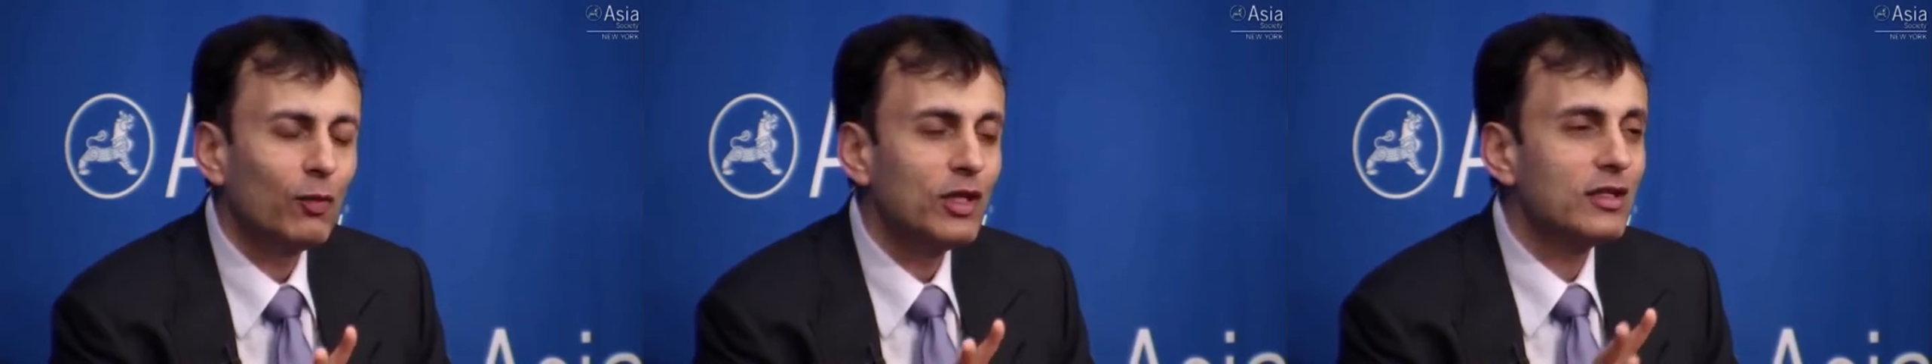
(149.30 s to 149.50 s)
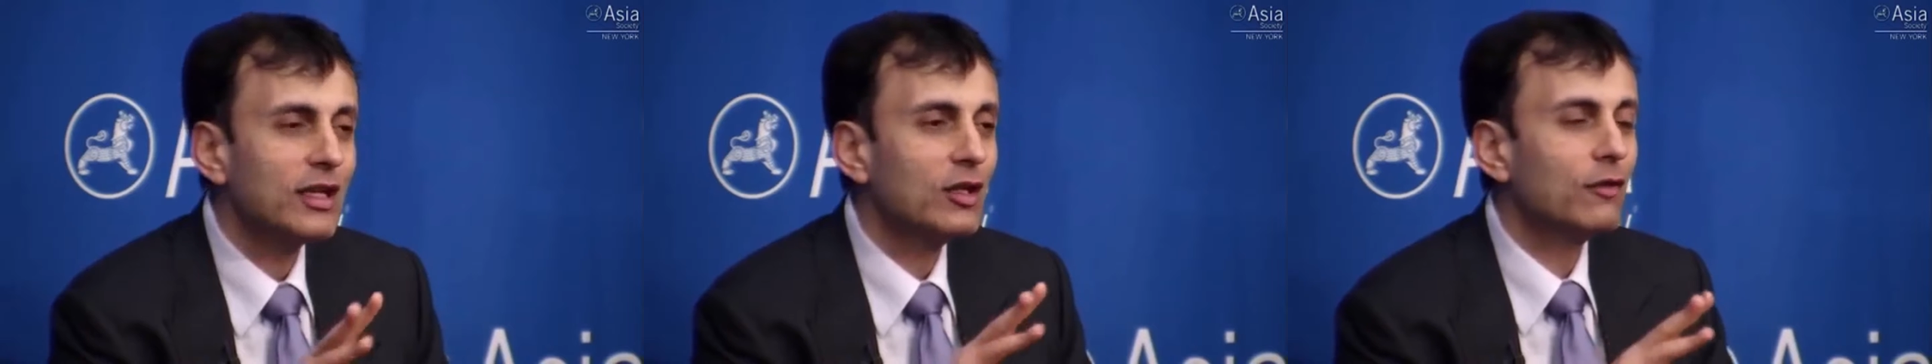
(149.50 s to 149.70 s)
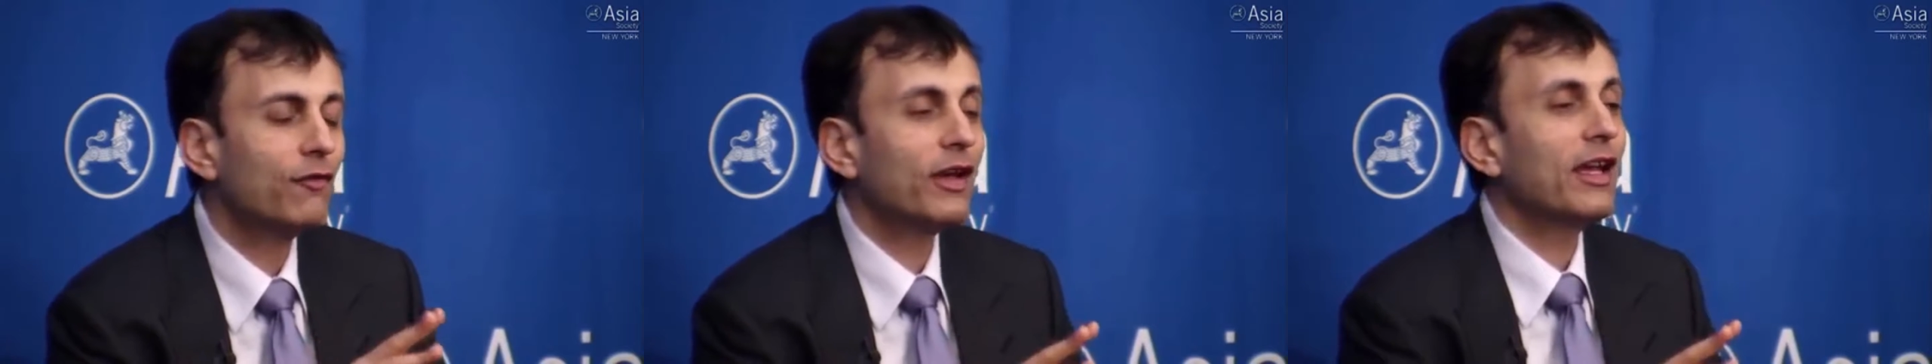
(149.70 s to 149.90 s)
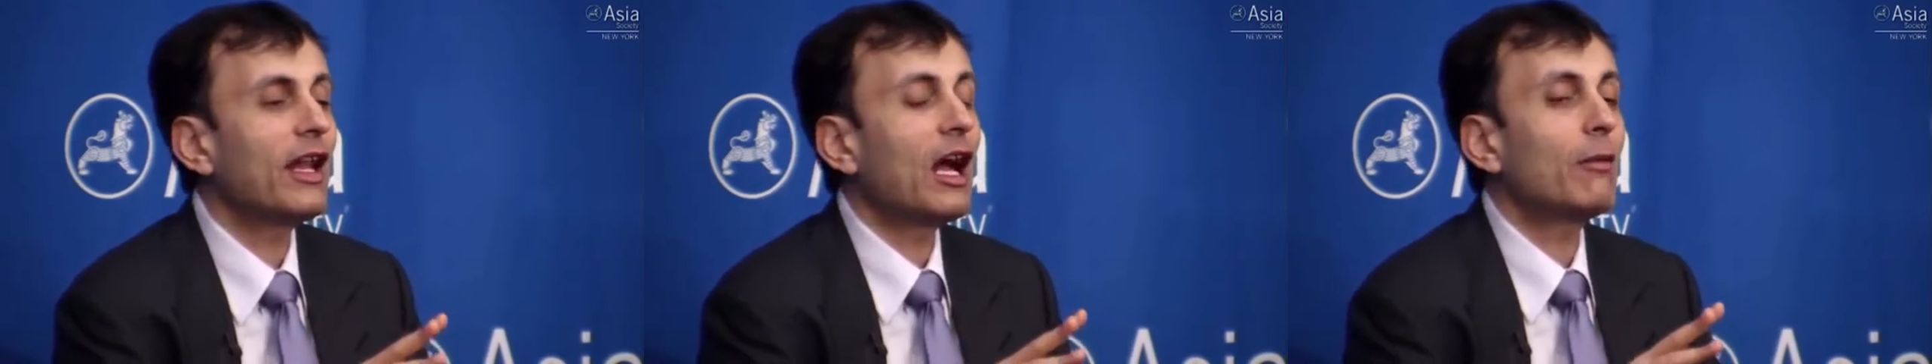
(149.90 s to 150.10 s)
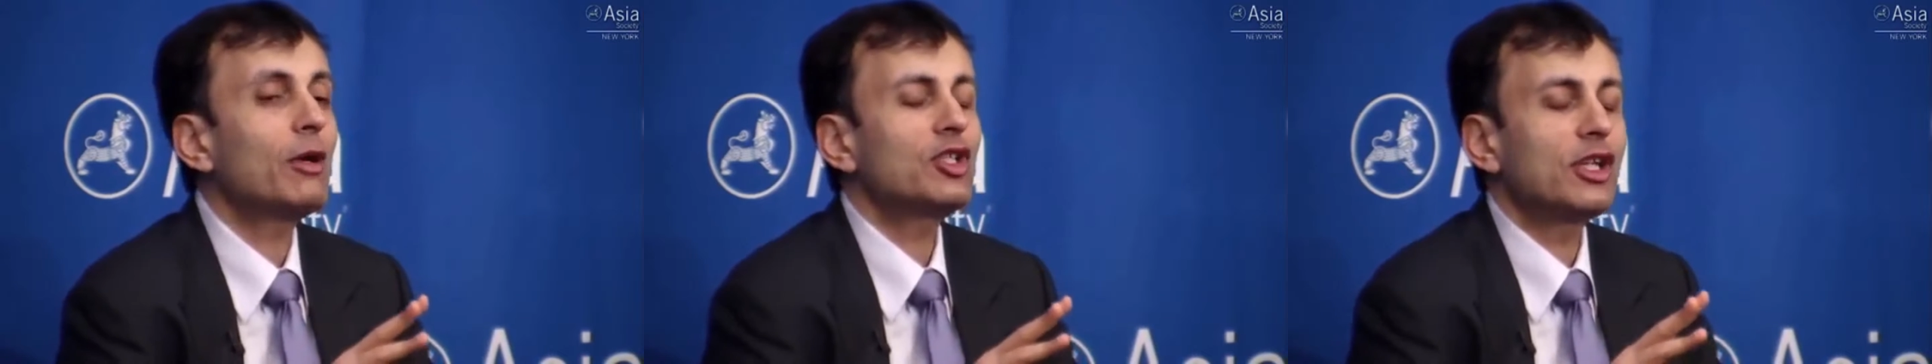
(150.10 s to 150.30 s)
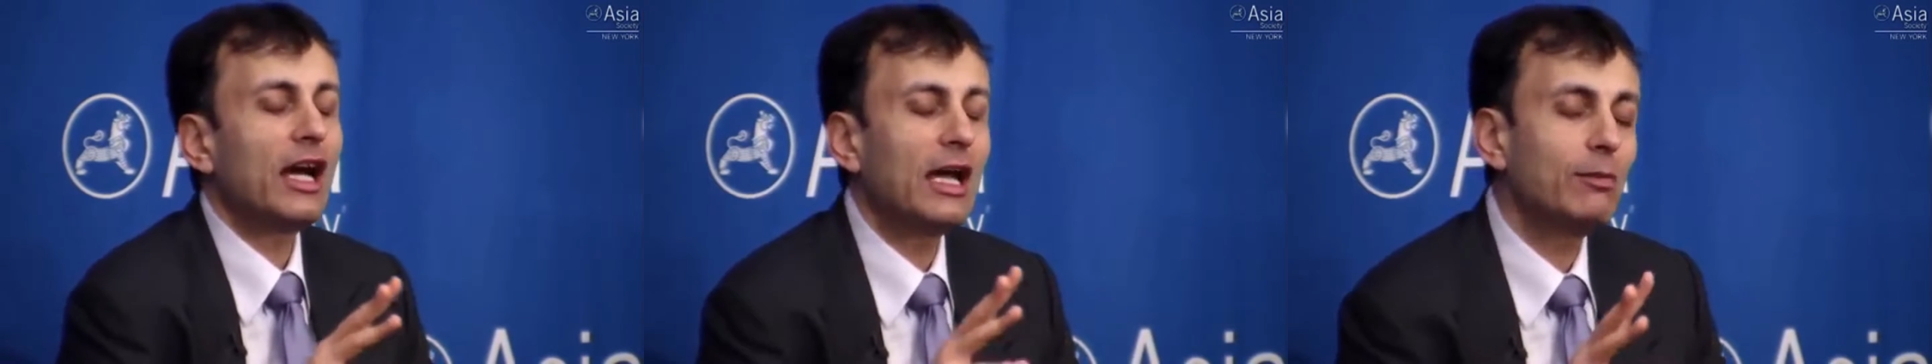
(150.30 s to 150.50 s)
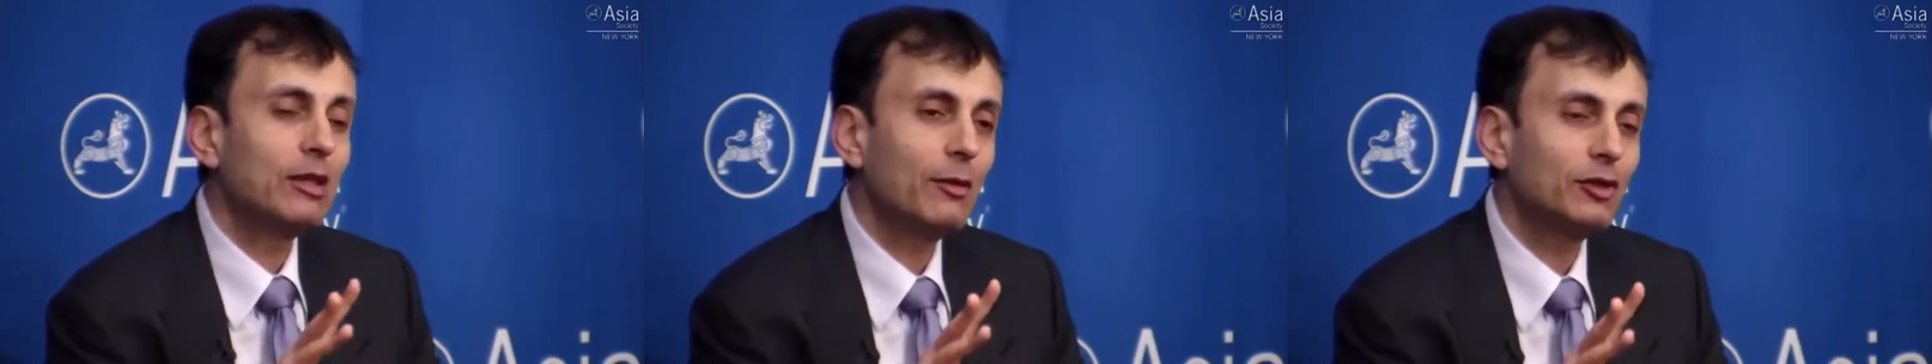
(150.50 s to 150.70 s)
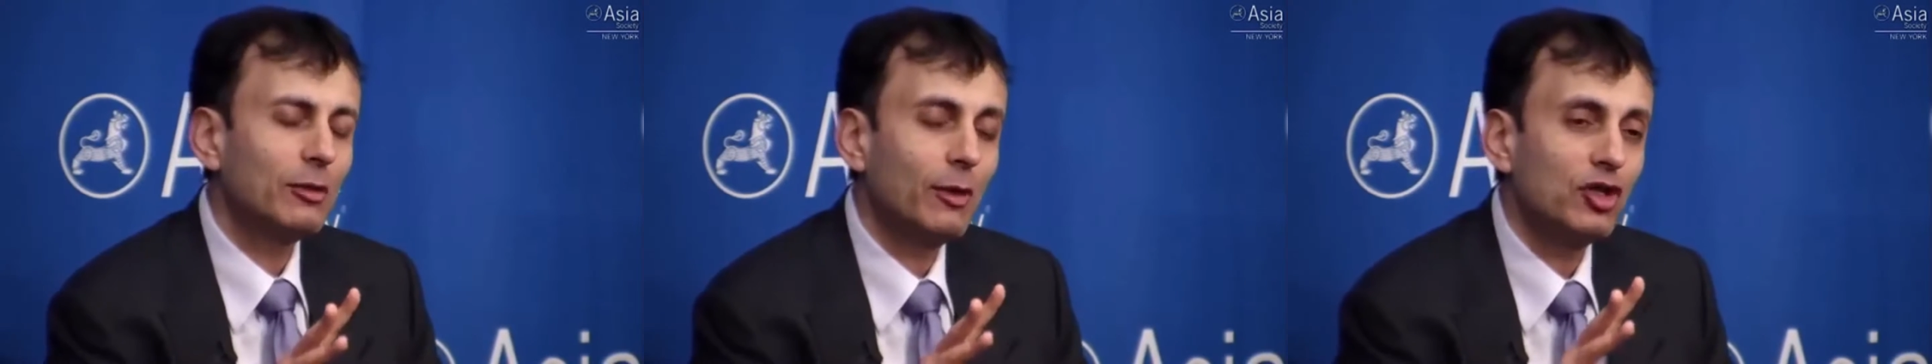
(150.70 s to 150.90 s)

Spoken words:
We tend to forget how much hype there was